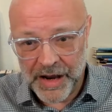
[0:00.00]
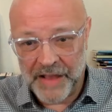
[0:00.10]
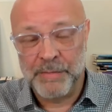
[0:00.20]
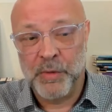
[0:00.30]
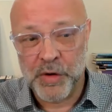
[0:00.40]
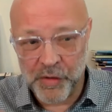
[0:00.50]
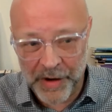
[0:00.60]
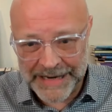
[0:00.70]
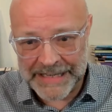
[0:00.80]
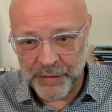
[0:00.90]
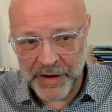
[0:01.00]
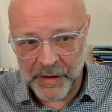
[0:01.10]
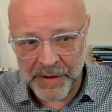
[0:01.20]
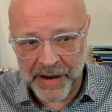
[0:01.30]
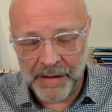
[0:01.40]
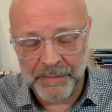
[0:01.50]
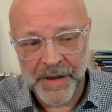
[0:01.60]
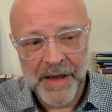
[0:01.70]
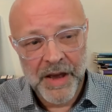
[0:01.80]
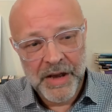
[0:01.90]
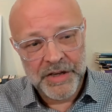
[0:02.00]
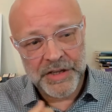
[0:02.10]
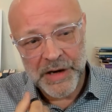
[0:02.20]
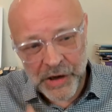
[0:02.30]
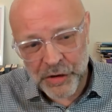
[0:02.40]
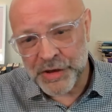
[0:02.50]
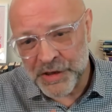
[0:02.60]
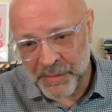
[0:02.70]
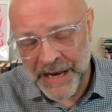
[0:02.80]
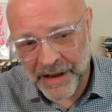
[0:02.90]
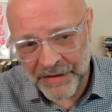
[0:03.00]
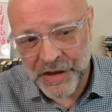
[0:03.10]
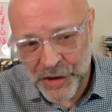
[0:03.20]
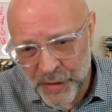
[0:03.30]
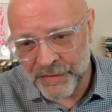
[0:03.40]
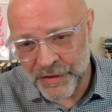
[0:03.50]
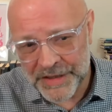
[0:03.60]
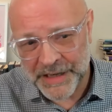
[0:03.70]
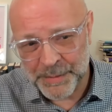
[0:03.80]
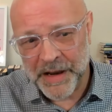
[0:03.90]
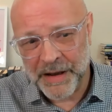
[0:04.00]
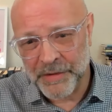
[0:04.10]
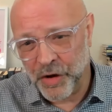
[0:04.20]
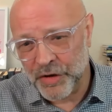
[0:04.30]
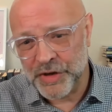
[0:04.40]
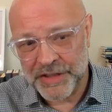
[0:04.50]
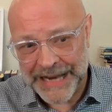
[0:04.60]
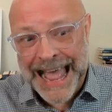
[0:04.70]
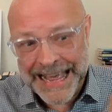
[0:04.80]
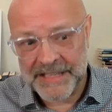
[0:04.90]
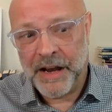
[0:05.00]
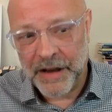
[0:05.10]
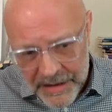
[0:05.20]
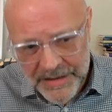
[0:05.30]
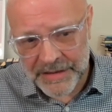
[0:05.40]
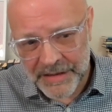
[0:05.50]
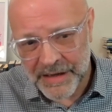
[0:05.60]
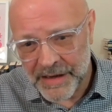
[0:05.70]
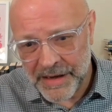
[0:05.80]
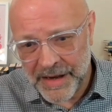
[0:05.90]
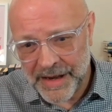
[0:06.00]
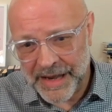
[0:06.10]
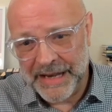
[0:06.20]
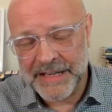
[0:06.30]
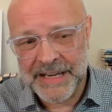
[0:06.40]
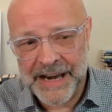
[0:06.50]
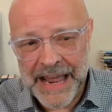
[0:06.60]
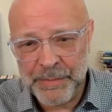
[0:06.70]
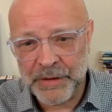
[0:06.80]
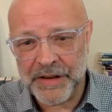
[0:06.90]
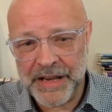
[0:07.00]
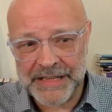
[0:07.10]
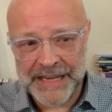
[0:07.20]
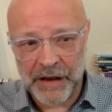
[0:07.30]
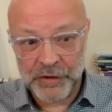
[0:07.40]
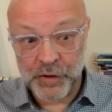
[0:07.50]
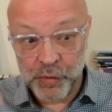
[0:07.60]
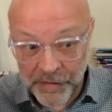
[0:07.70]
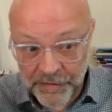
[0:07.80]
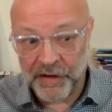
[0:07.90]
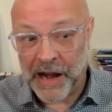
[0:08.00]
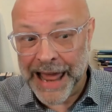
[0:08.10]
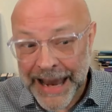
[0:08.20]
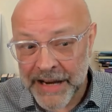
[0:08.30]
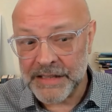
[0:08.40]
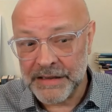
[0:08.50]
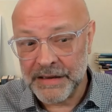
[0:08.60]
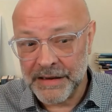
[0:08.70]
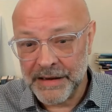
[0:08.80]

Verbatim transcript: and the more creative we can become. So it looks to me like the universe has become conscious as us it has enabled itself to reflect